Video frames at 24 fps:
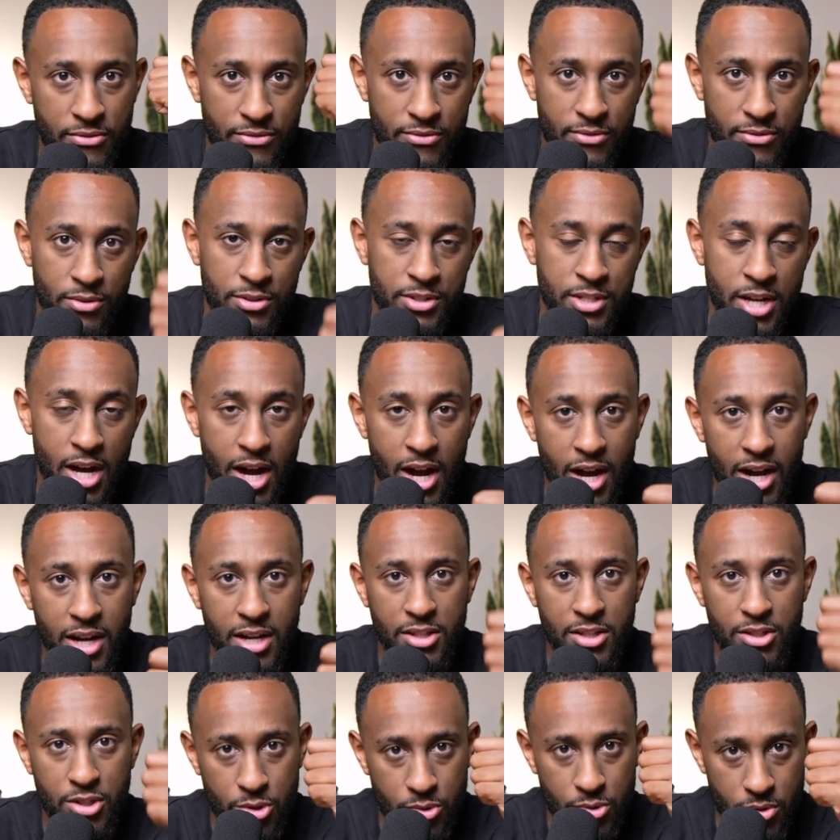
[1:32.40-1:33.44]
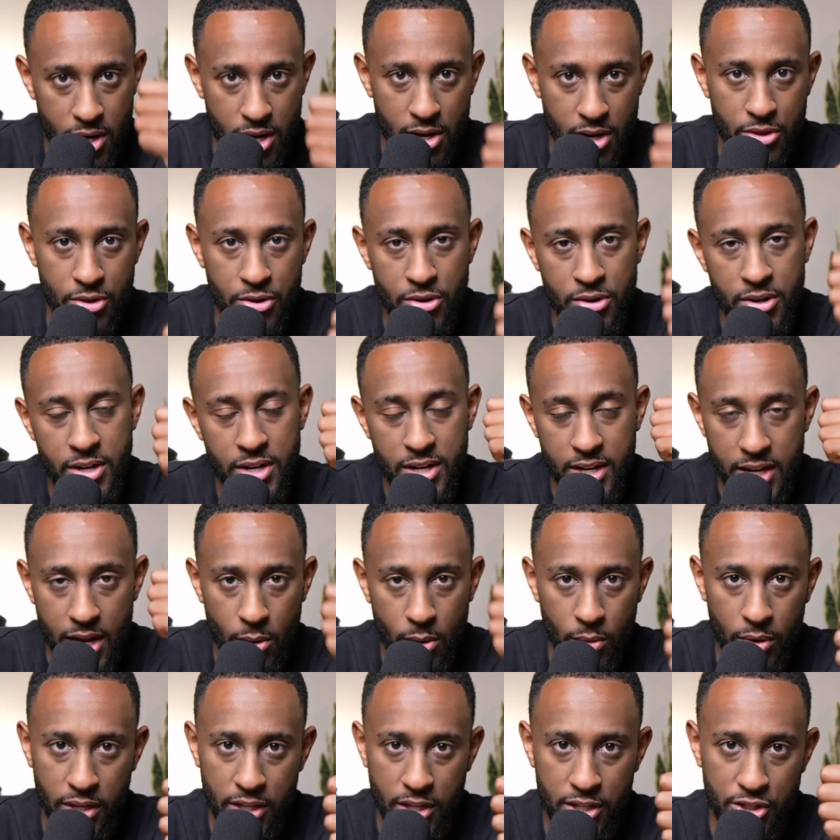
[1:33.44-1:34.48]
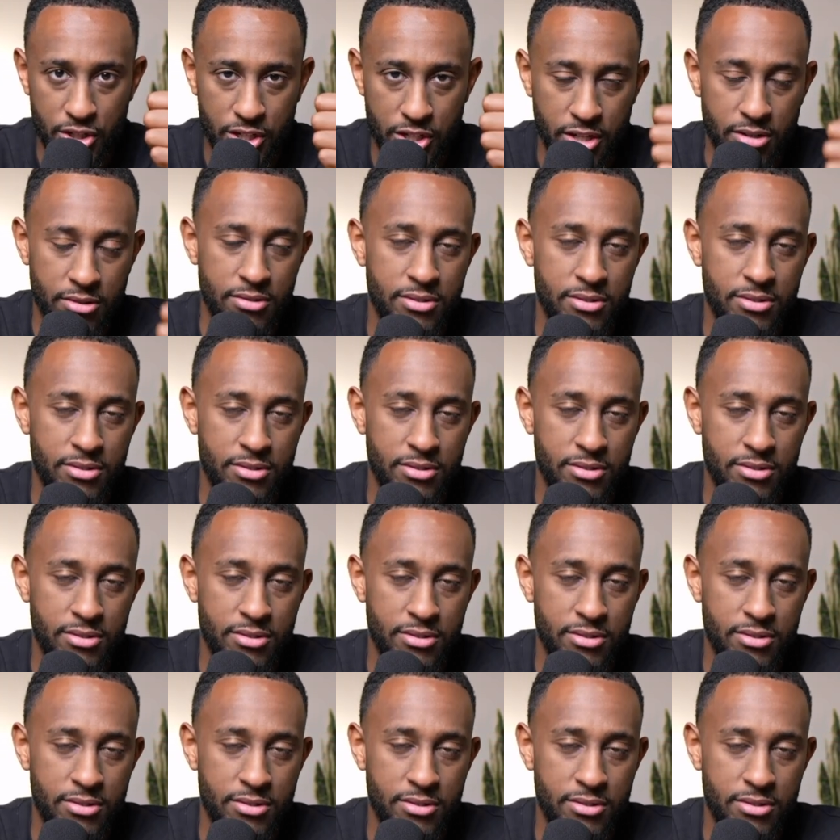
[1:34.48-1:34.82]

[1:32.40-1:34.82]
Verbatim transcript: talk to other network engineers.